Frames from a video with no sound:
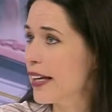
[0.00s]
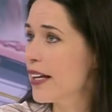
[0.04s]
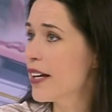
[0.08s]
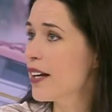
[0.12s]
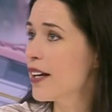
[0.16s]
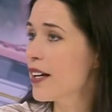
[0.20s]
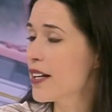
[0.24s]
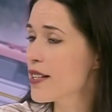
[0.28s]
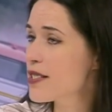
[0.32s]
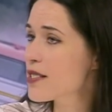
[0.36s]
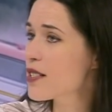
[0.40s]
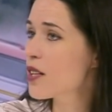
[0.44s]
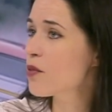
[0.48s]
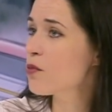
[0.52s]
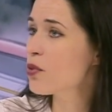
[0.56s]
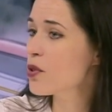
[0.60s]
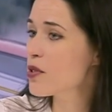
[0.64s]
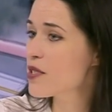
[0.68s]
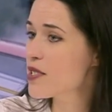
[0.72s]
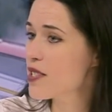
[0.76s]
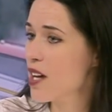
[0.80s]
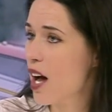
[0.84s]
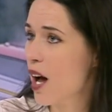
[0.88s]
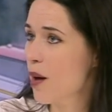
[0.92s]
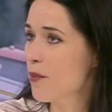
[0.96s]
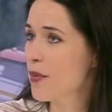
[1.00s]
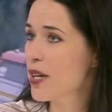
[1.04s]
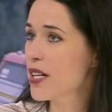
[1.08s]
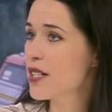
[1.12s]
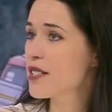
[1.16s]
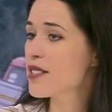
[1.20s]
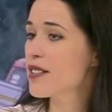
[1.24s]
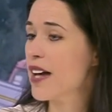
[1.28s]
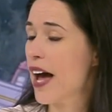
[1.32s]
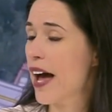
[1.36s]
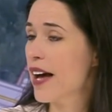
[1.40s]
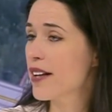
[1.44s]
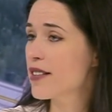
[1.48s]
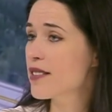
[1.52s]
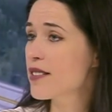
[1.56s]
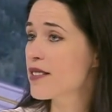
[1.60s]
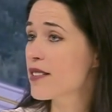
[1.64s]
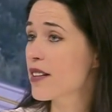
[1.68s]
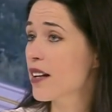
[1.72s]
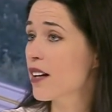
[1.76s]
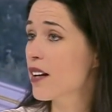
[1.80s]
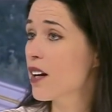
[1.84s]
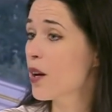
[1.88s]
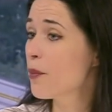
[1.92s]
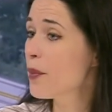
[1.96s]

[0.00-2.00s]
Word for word: E Istanbul summit and uh,